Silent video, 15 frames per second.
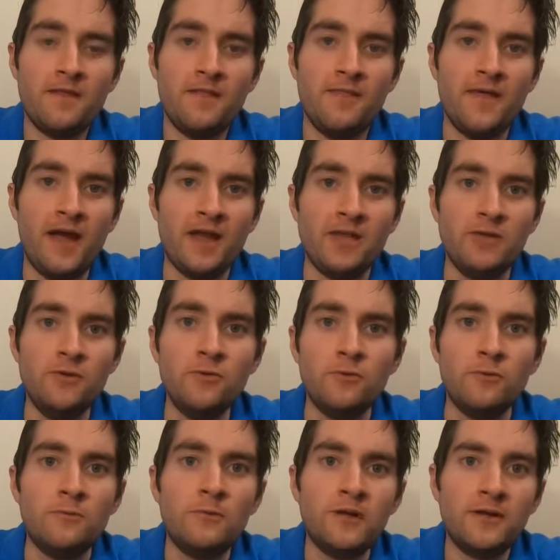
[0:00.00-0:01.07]
that
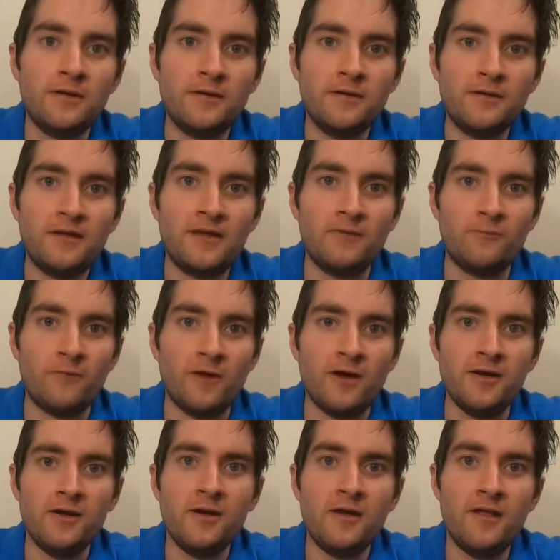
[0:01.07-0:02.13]
you can
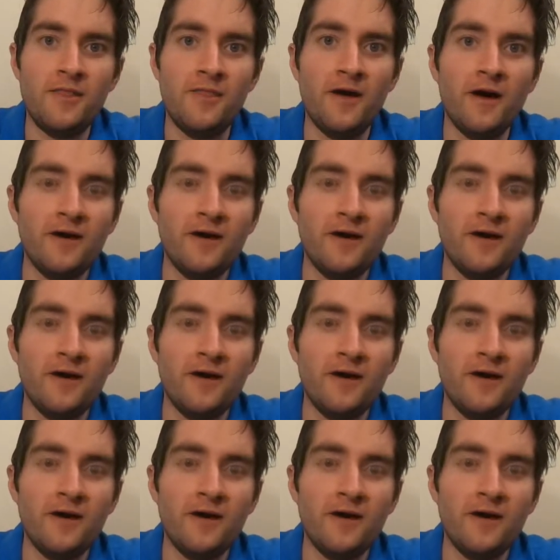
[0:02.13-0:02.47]
run the